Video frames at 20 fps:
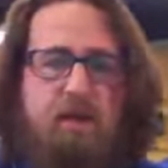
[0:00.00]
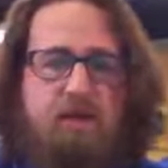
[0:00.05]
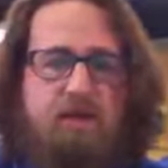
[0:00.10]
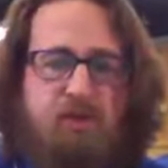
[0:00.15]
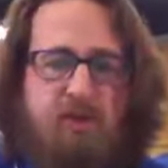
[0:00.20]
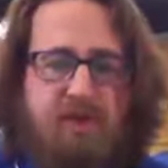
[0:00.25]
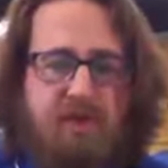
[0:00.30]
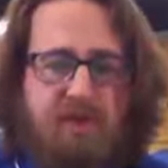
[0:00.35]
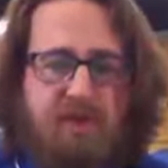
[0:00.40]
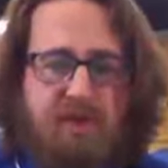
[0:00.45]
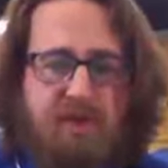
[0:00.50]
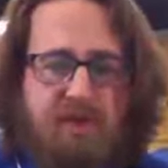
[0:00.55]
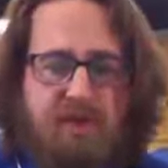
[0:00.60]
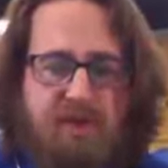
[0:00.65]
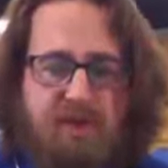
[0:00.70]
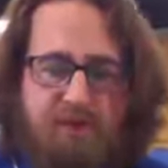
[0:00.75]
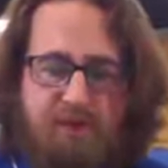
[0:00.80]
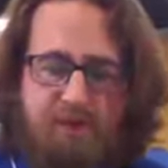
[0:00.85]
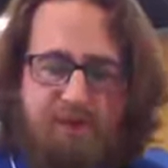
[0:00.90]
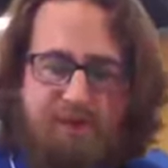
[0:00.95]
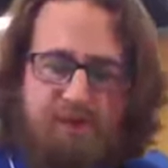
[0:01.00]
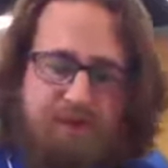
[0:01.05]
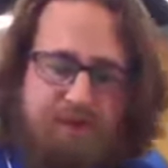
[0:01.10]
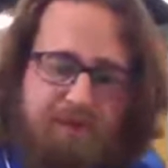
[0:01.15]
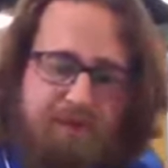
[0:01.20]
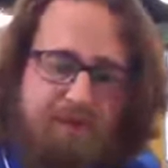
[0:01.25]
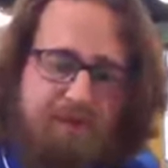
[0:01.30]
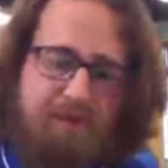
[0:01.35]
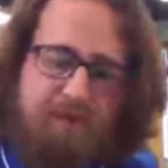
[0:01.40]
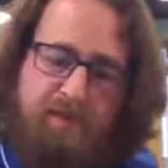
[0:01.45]
throughout the night.
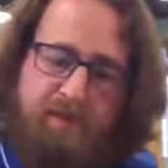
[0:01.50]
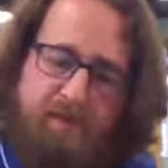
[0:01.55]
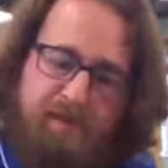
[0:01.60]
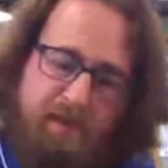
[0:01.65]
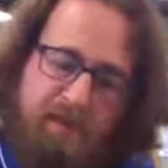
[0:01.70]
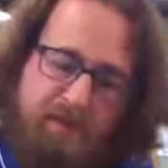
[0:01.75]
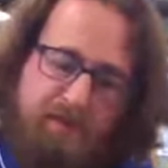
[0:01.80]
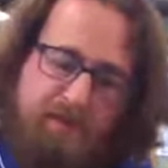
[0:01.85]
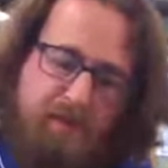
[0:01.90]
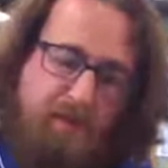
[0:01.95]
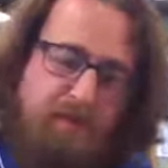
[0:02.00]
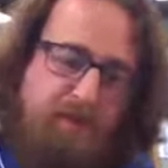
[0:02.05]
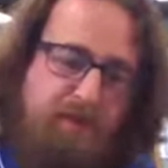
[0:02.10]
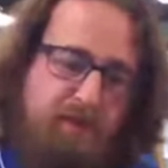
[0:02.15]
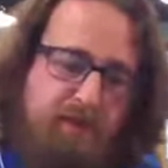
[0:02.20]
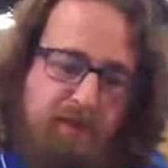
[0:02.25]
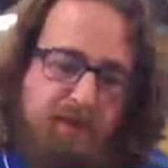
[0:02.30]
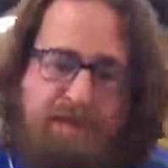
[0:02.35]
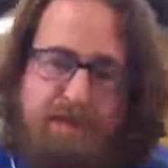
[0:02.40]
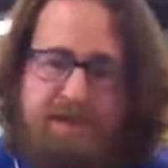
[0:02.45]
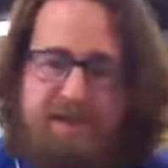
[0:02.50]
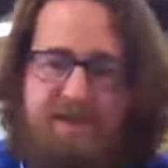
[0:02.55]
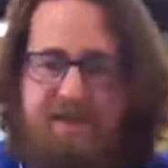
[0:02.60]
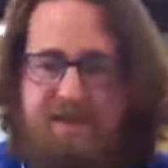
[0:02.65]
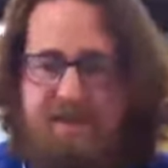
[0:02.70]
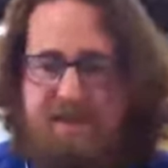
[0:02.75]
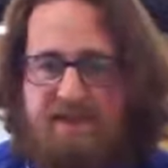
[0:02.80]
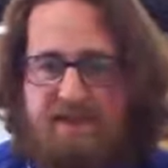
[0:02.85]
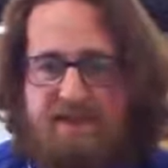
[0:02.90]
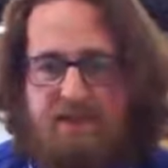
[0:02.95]
That's one of those
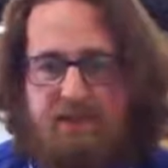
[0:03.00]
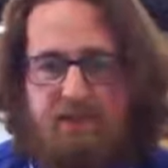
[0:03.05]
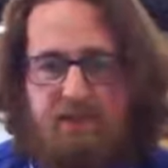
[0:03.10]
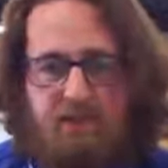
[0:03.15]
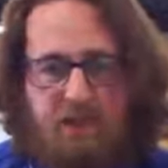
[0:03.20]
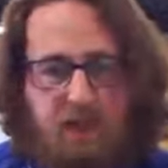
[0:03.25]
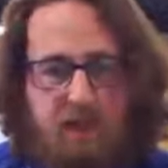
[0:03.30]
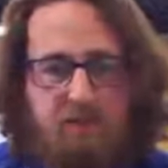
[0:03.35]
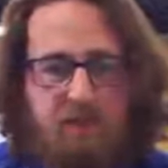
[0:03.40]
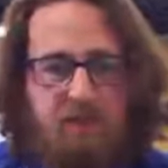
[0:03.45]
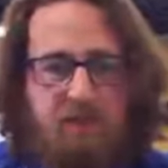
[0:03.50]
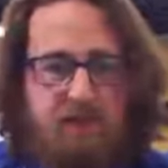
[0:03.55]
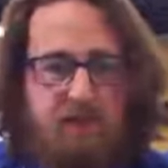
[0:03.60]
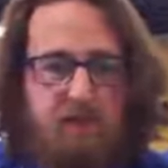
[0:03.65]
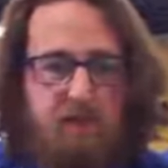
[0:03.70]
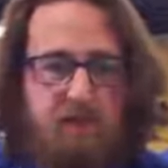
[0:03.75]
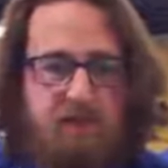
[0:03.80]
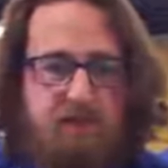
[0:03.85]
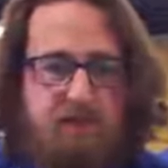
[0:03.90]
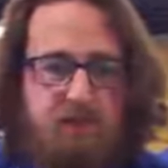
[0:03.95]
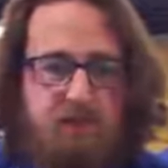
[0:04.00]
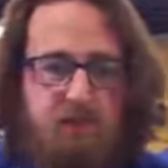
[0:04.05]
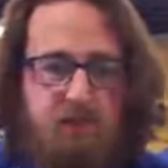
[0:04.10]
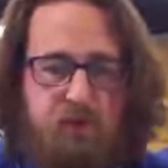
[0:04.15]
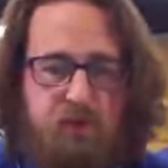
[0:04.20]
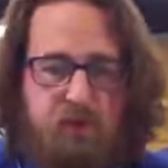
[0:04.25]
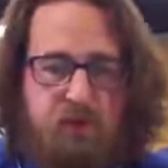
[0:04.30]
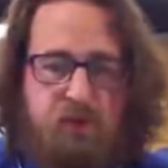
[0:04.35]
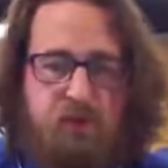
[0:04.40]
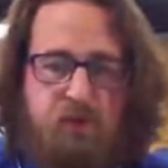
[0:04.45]
activities that's probably going
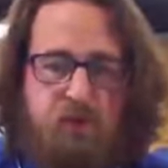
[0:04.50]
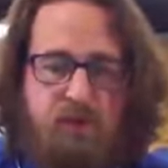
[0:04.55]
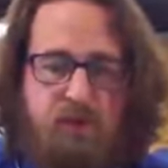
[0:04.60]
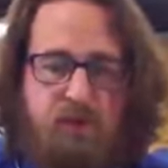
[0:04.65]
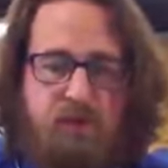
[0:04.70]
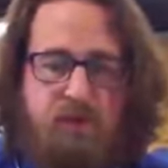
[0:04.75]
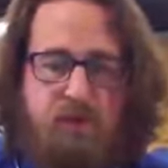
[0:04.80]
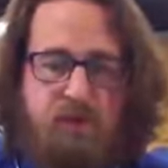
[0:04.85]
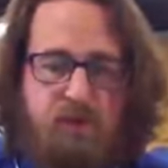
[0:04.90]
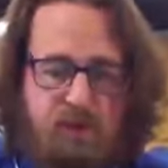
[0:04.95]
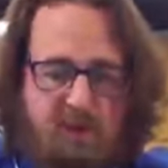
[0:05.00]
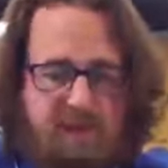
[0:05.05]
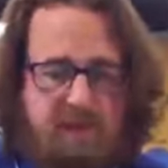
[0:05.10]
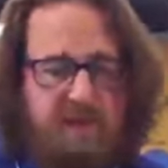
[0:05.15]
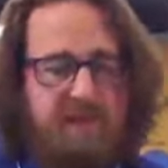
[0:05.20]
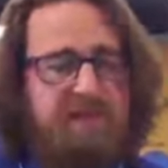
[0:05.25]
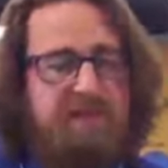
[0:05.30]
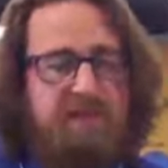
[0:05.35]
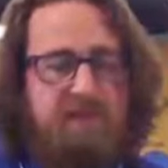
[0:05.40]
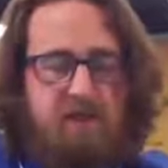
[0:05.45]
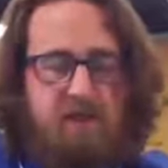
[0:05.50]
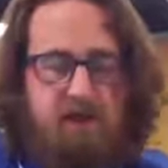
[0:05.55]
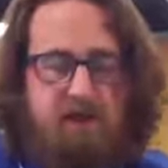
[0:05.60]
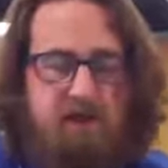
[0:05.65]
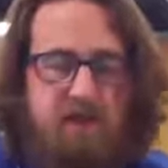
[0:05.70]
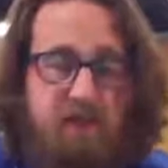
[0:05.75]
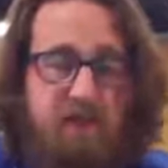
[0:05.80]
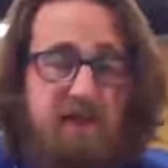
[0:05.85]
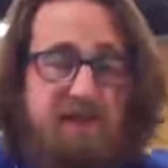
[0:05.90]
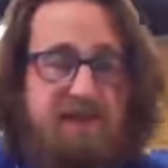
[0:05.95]
to, takes a
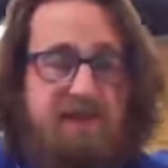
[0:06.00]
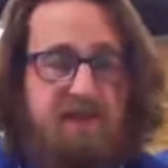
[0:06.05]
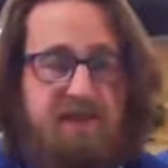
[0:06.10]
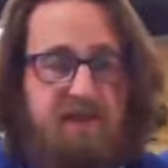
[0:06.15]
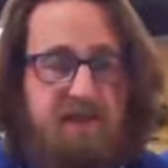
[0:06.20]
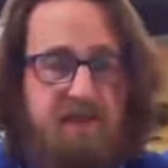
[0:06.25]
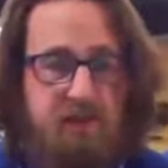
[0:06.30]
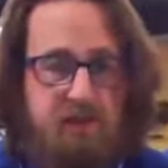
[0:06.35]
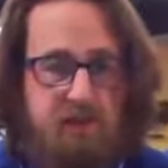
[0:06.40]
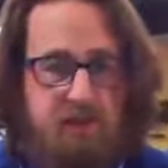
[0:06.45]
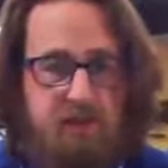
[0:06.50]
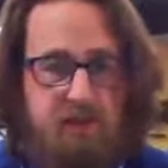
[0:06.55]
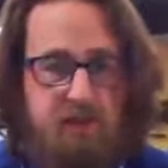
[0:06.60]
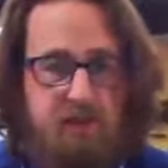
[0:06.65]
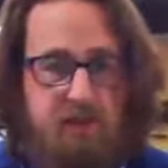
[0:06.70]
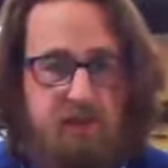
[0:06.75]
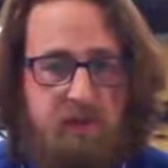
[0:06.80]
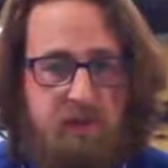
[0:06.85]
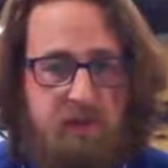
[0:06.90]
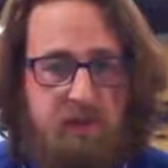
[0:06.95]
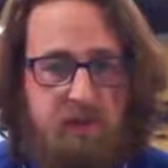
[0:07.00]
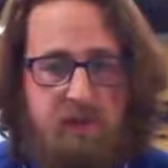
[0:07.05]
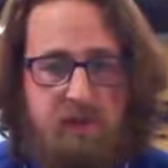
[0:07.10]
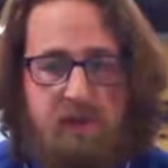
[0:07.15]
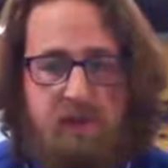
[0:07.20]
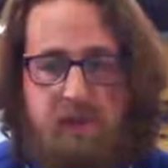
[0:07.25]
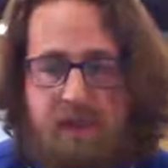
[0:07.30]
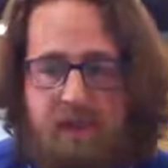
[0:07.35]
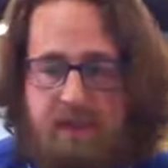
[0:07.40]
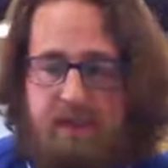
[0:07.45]
few nights to get used to,
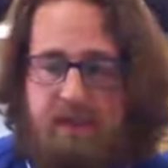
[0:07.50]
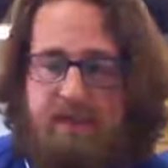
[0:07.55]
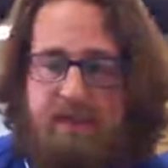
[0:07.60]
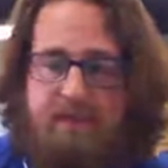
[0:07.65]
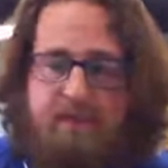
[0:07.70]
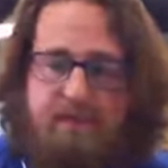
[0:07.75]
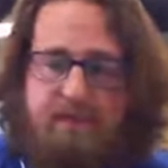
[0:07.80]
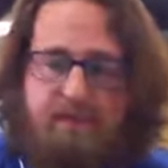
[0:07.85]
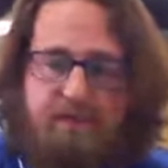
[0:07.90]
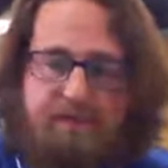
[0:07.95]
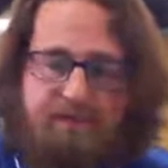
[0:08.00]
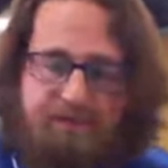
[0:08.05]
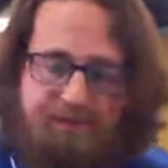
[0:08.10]
and